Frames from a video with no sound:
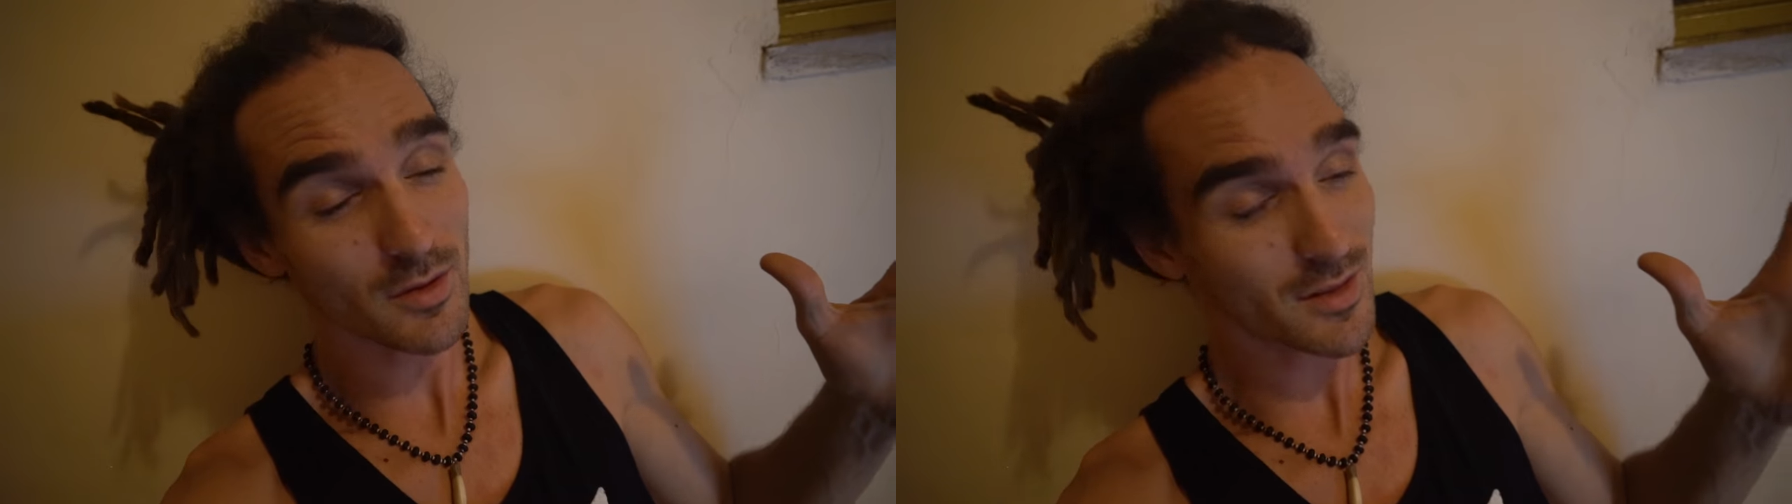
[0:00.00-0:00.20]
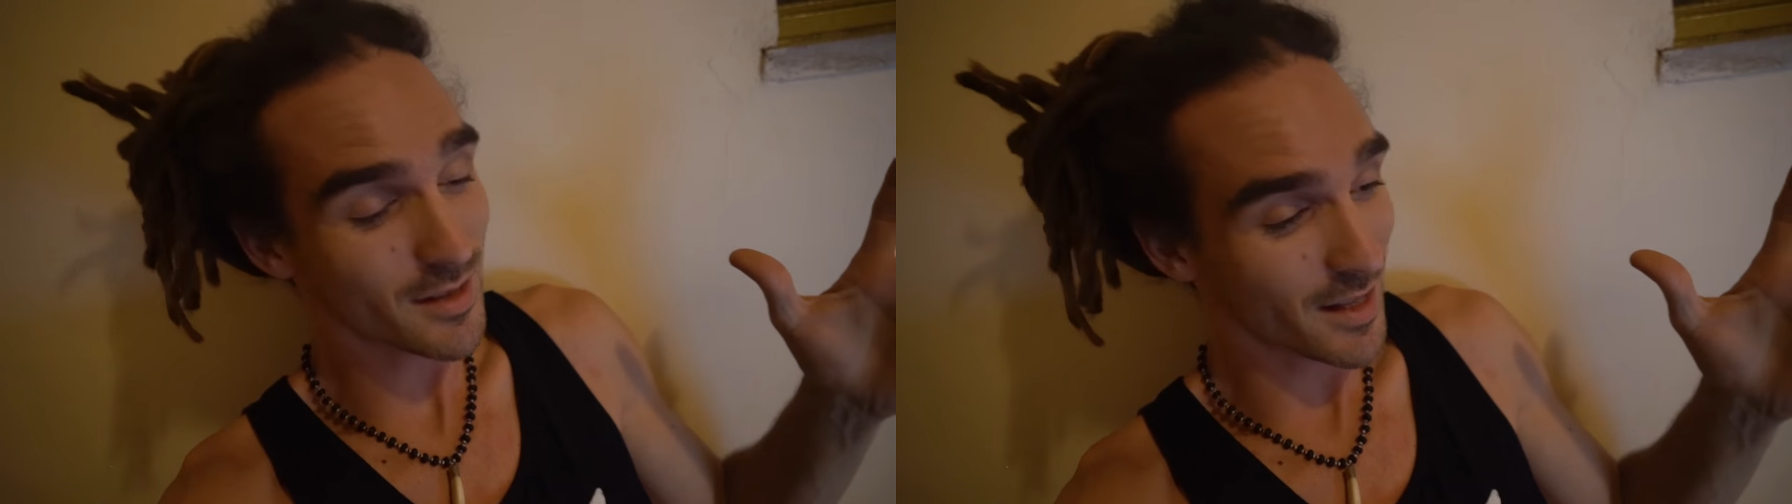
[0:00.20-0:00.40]

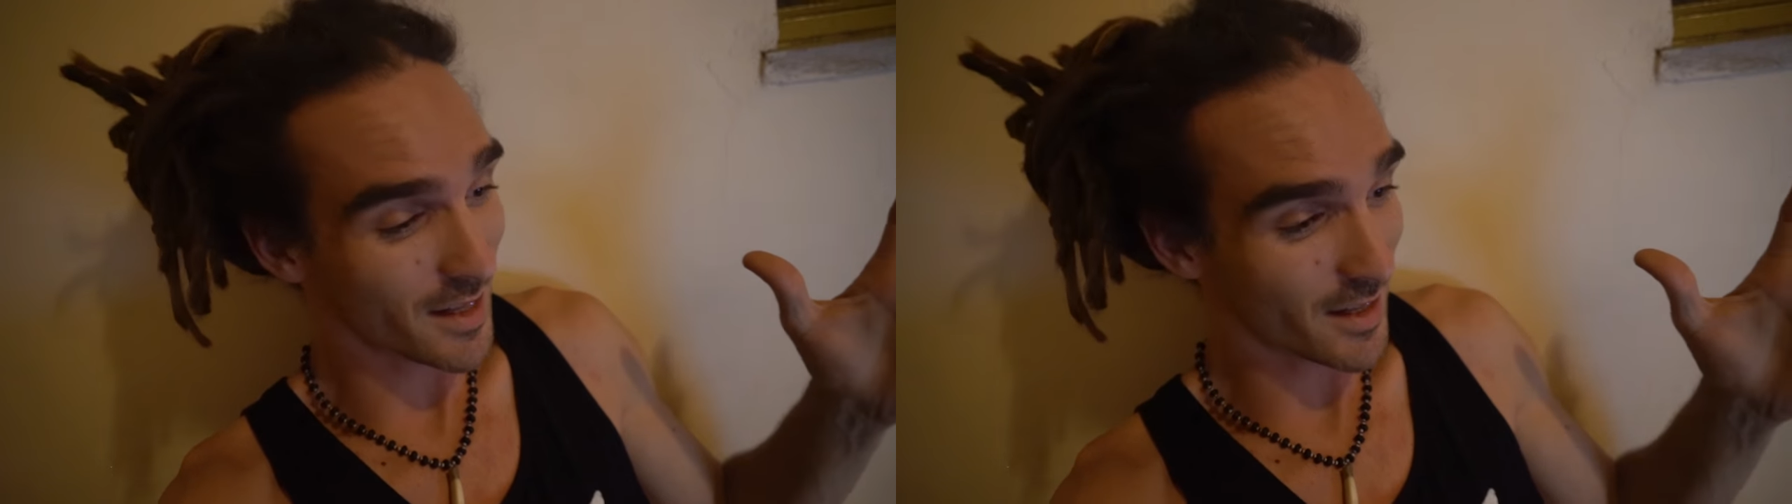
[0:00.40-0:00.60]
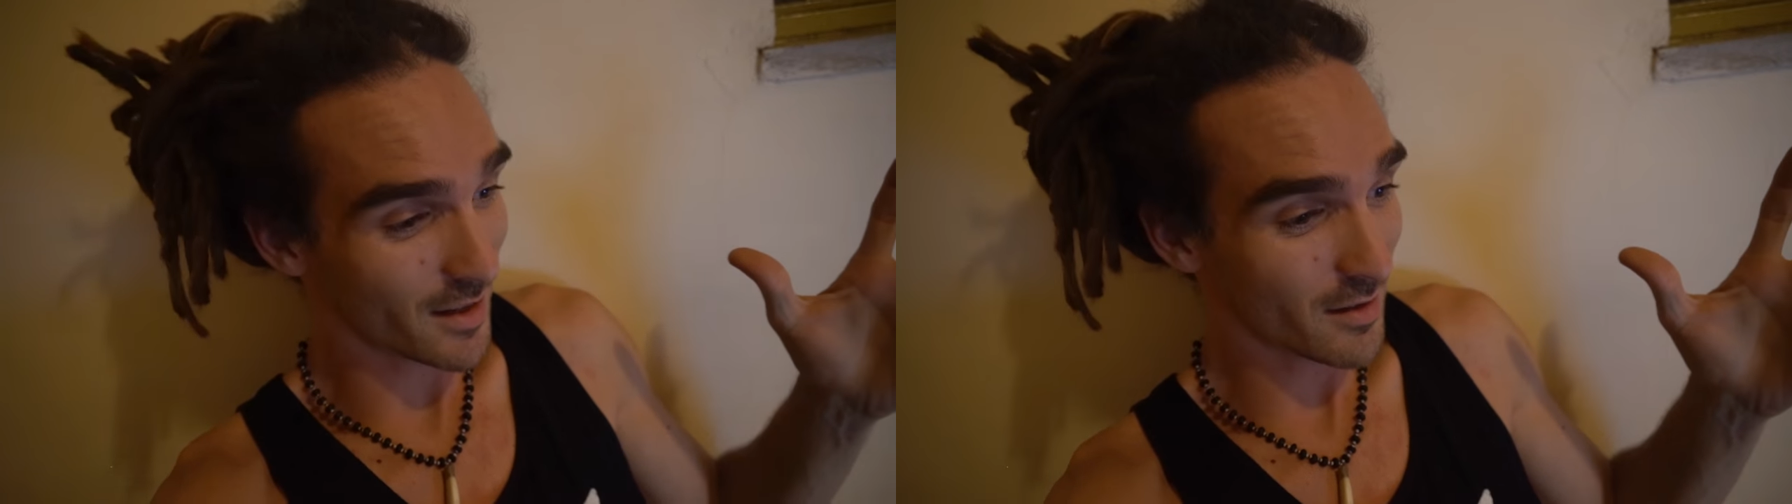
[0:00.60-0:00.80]
to
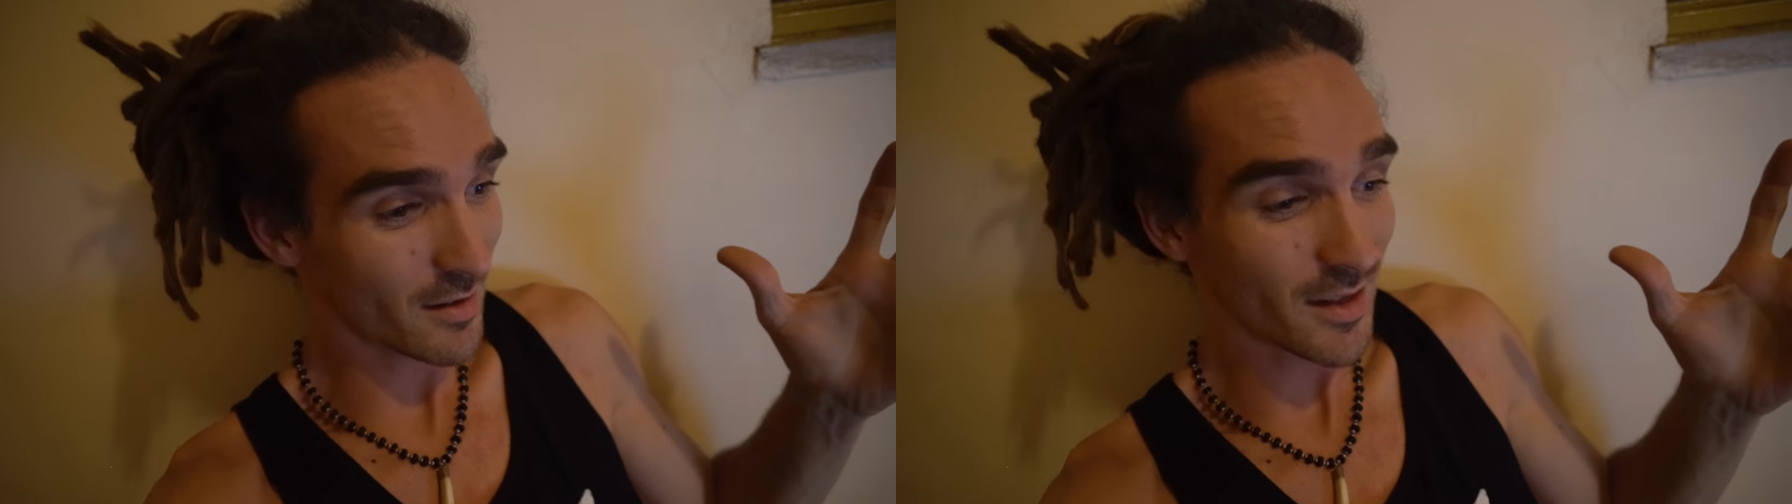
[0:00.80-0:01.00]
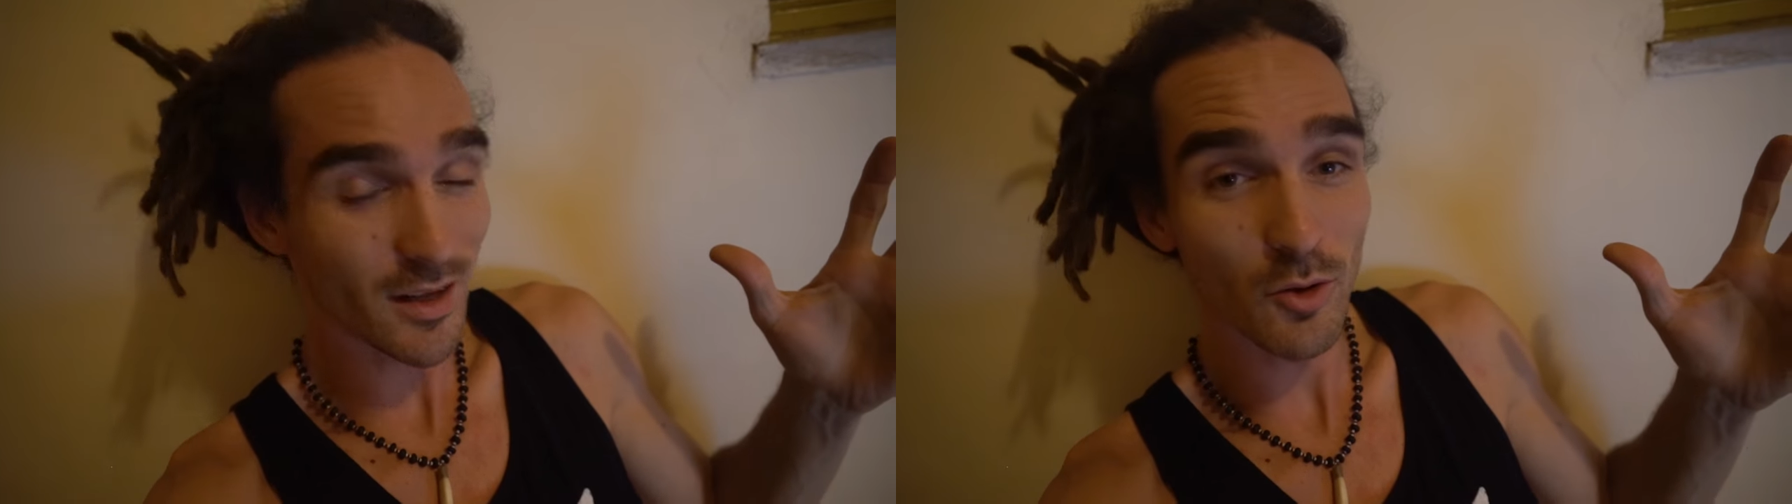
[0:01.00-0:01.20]
the
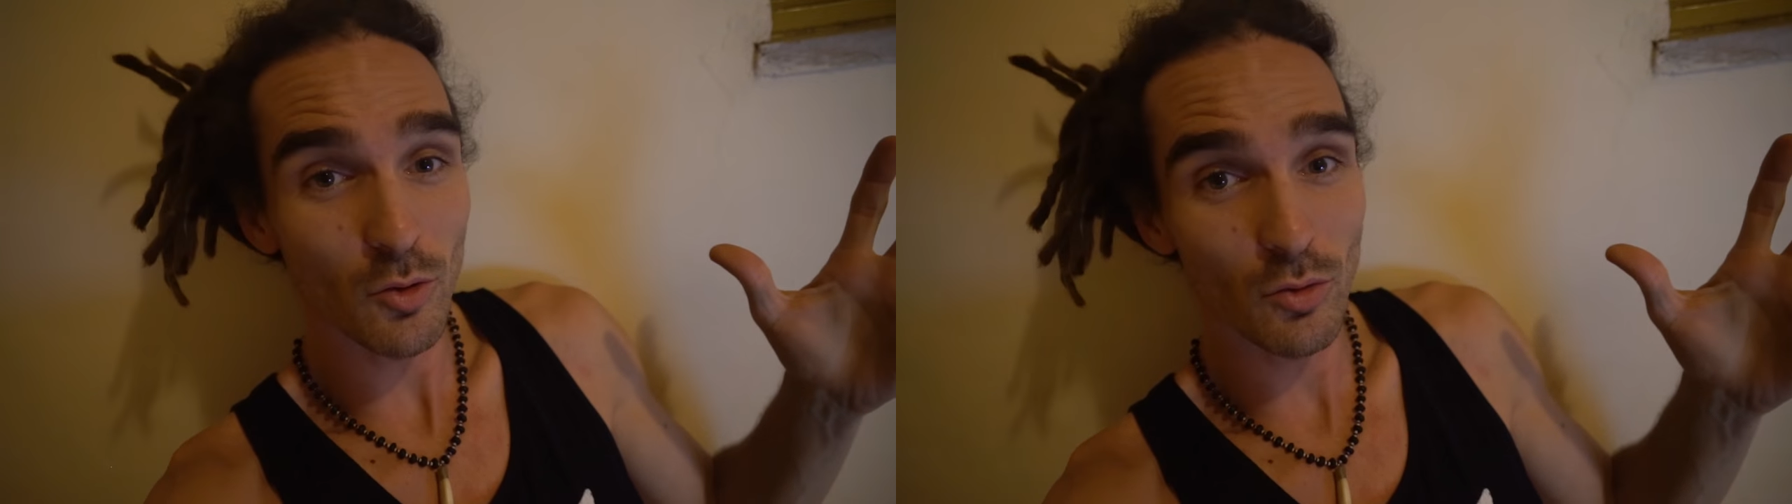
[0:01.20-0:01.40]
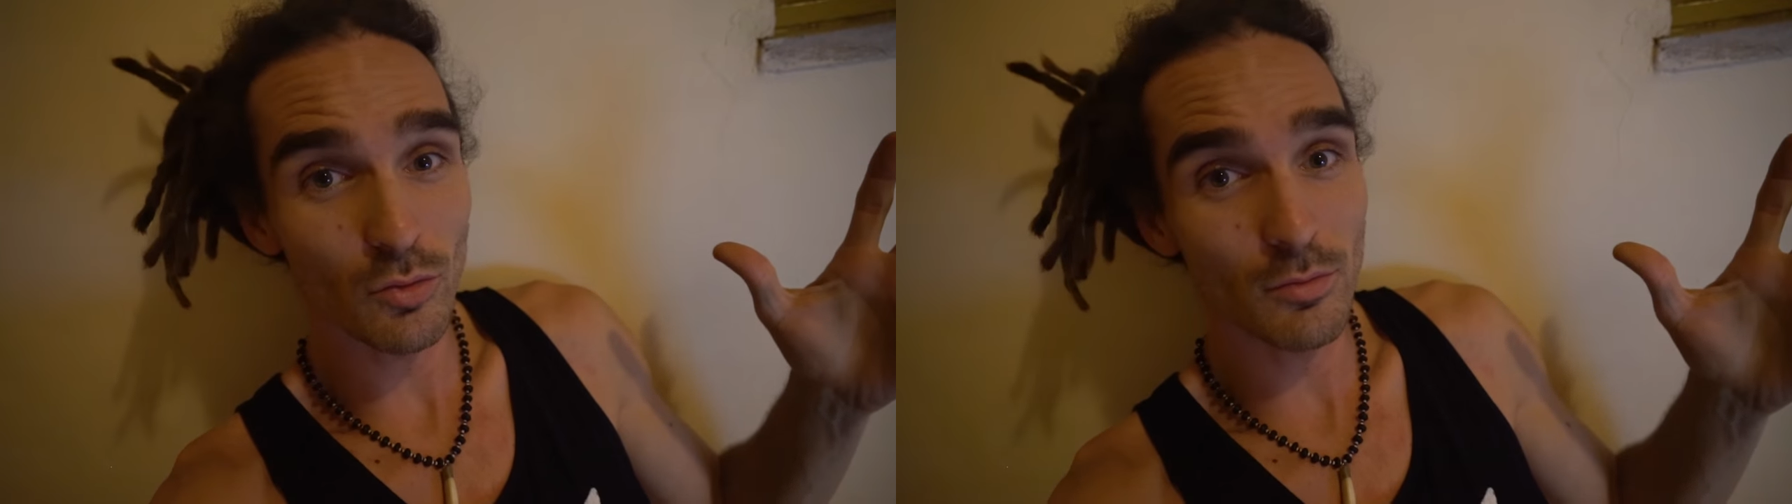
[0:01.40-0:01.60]

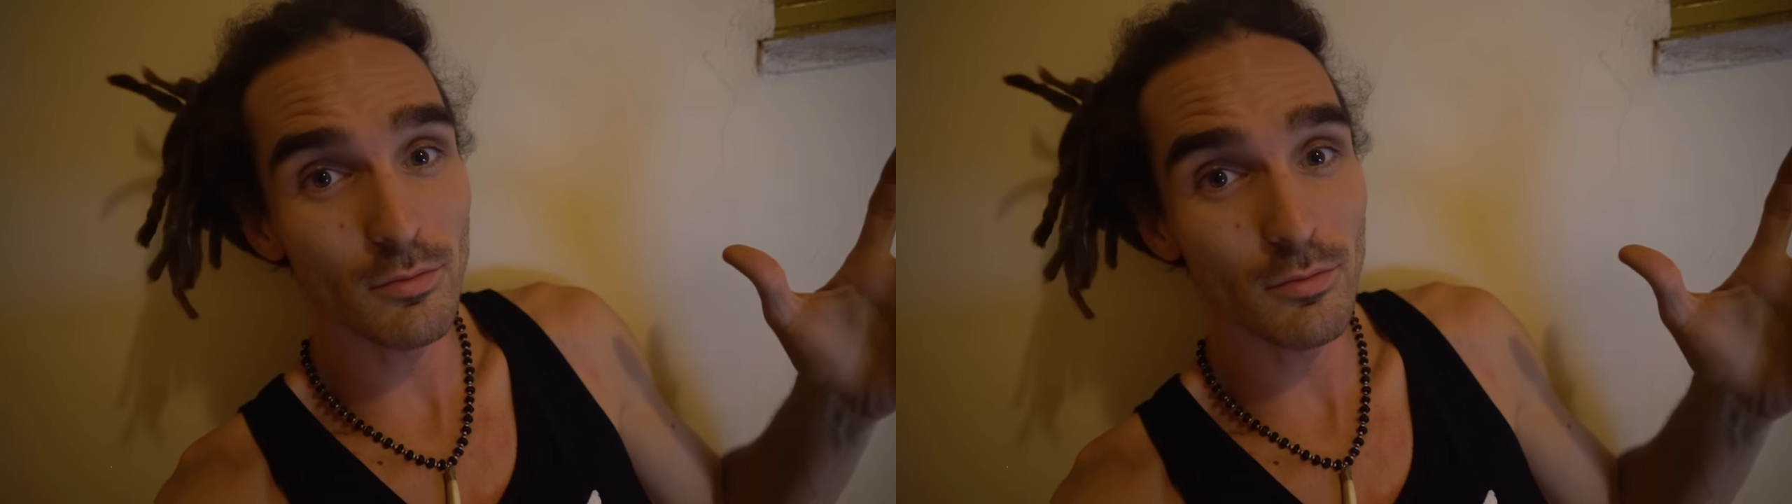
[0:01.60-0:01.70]
little